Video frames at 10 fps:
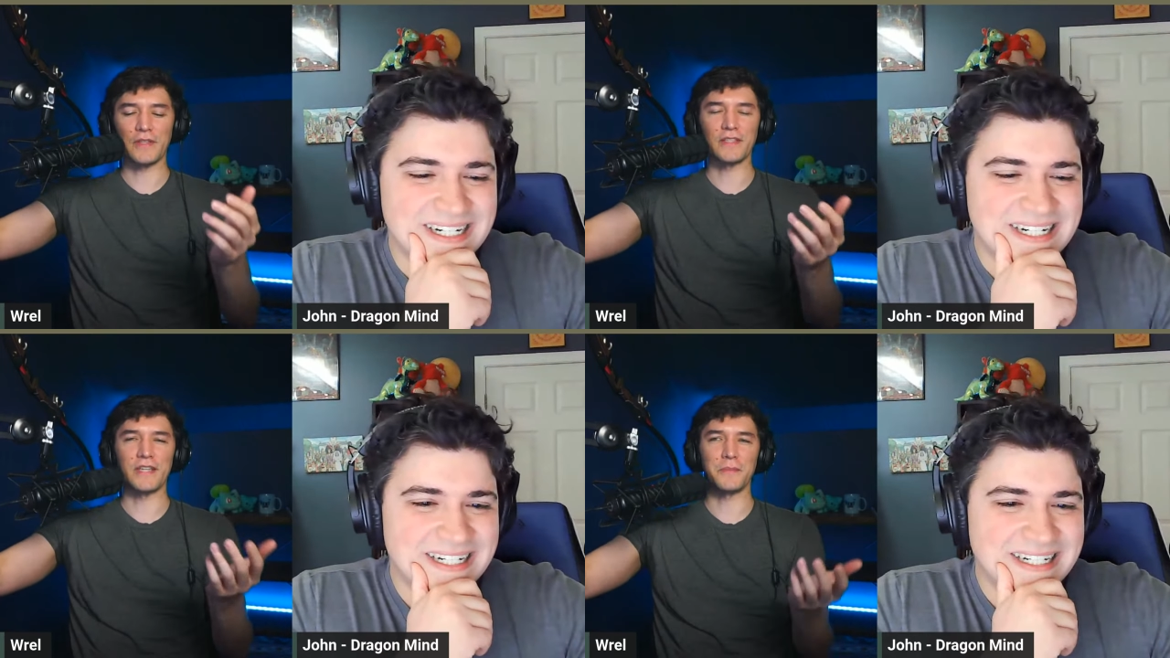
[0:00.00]

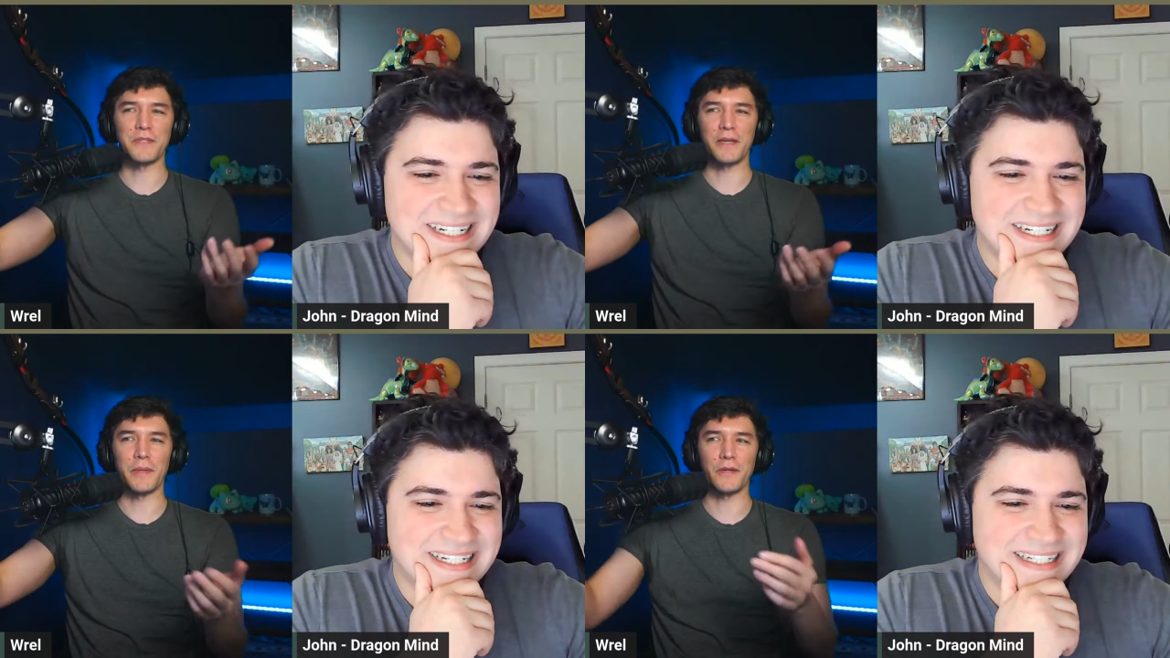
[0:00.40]
Speaker 1: At the same
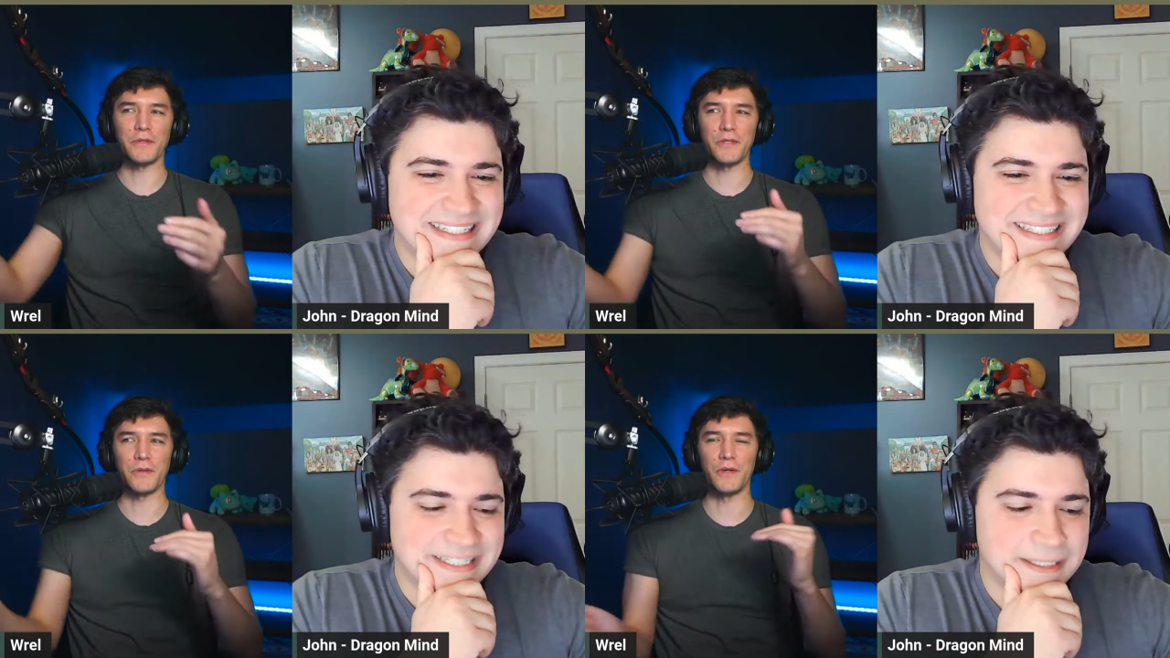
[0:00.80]
time, I
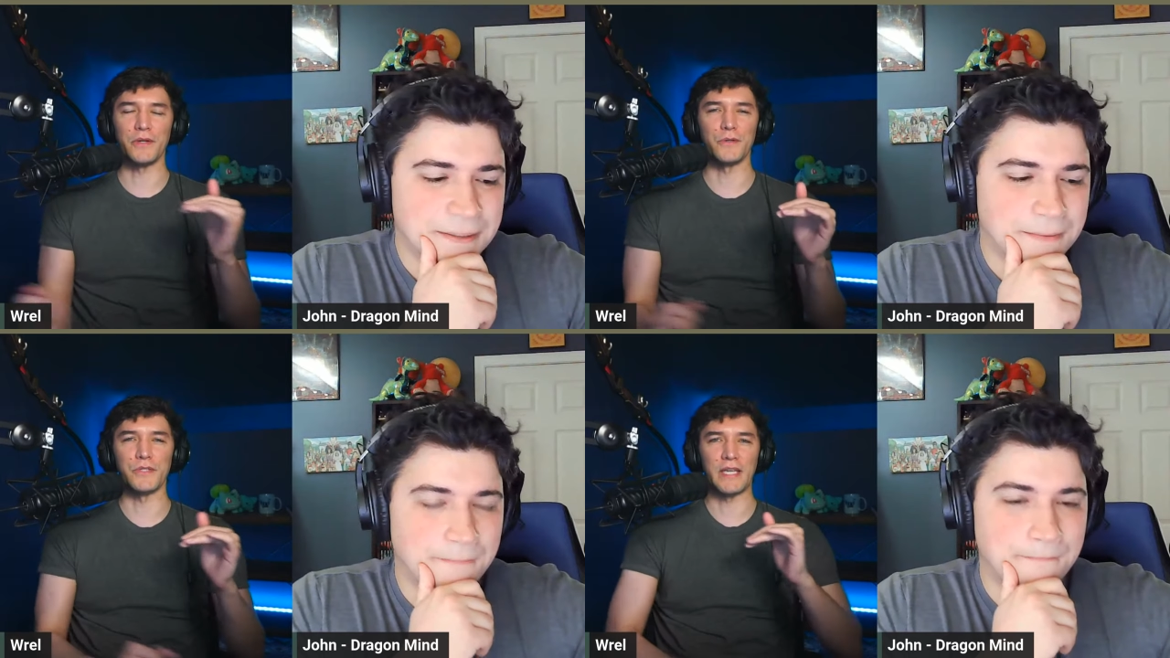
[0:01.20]
also
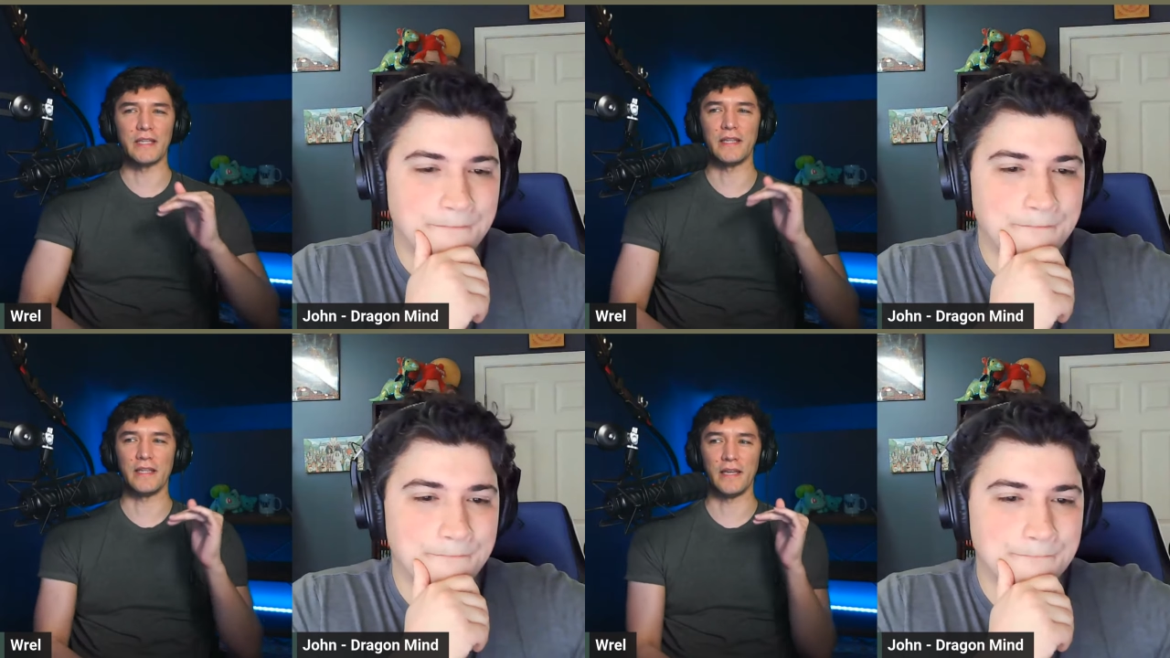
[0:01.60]

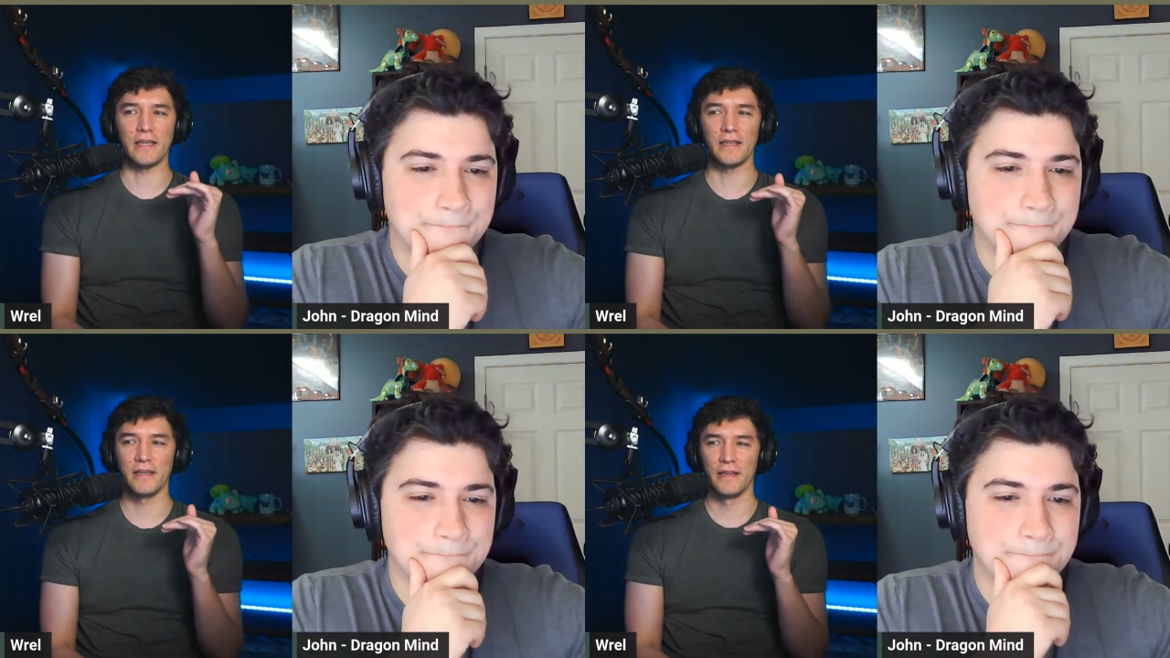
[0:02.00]
understand that
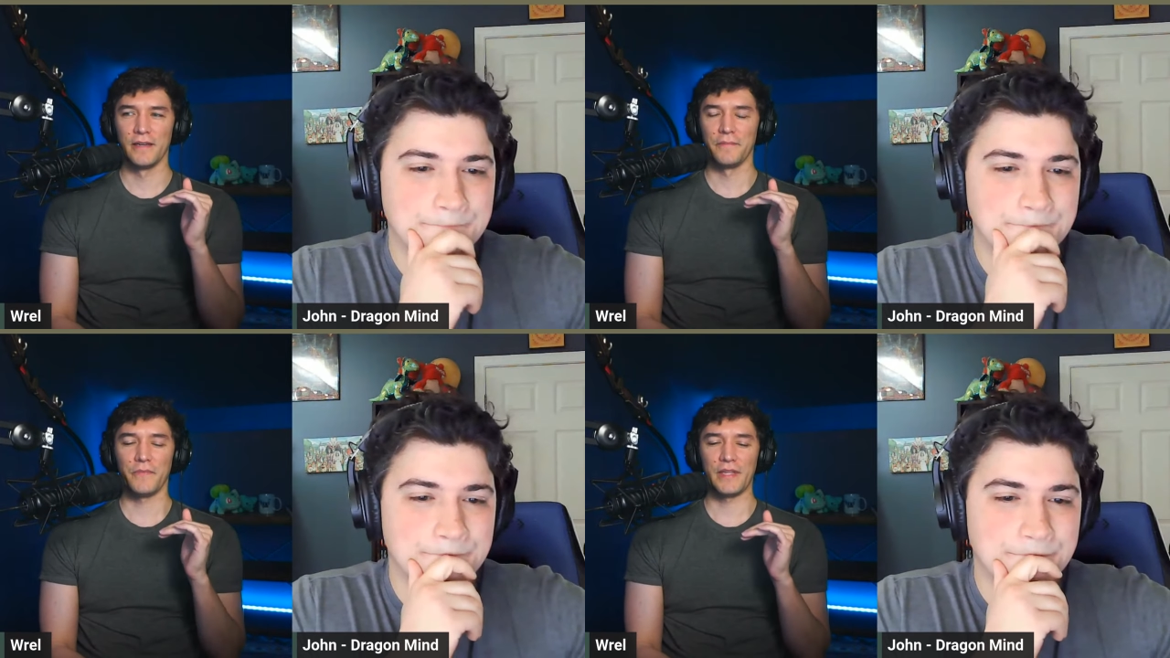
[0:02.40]
like
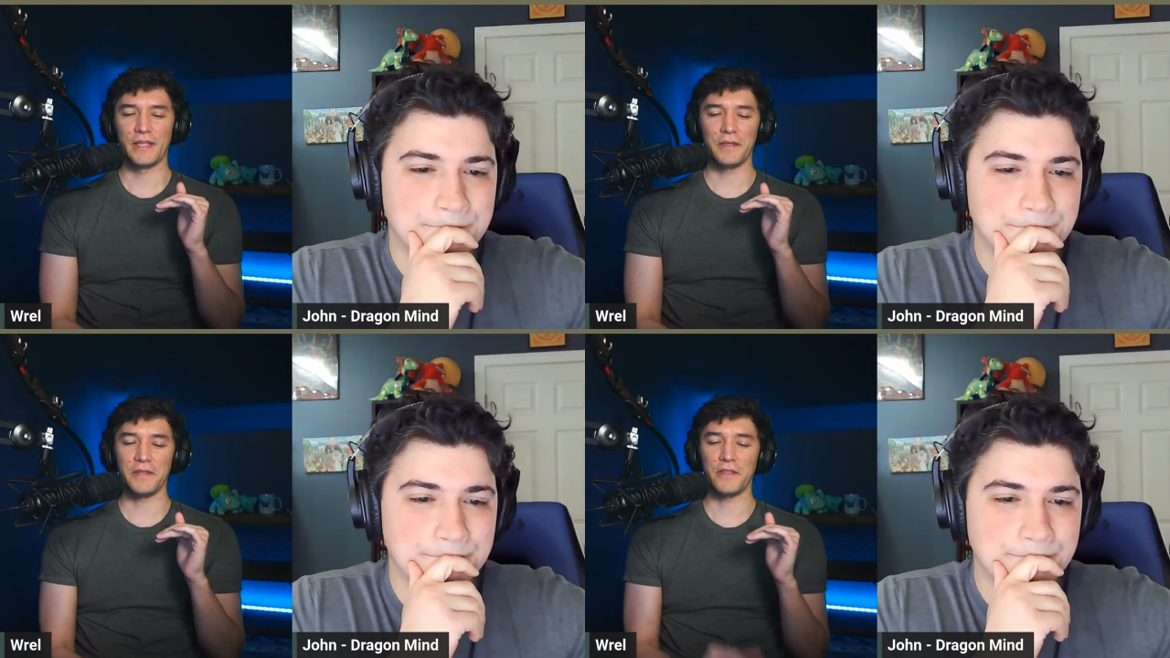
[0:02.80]

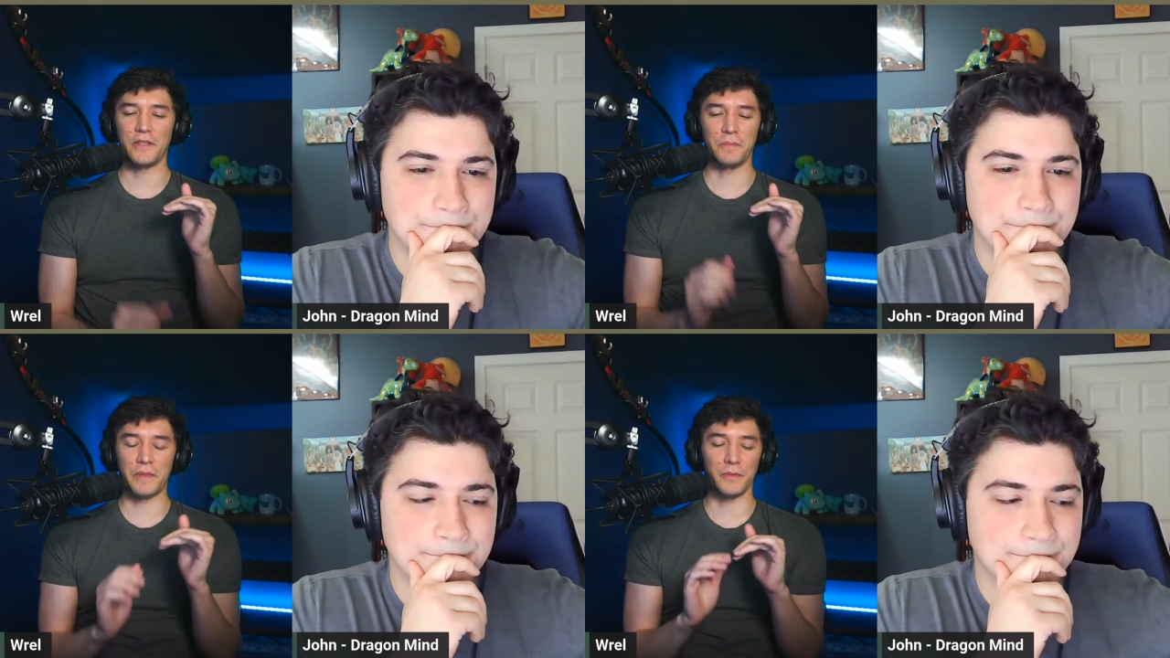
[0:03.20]

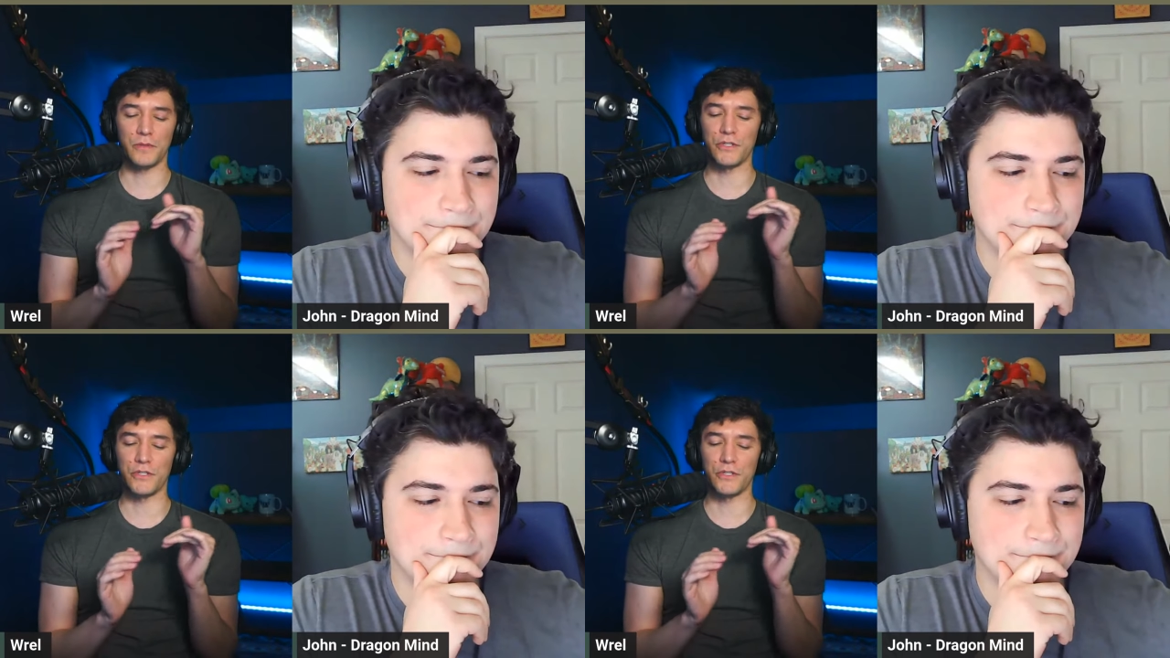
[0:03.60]
the people are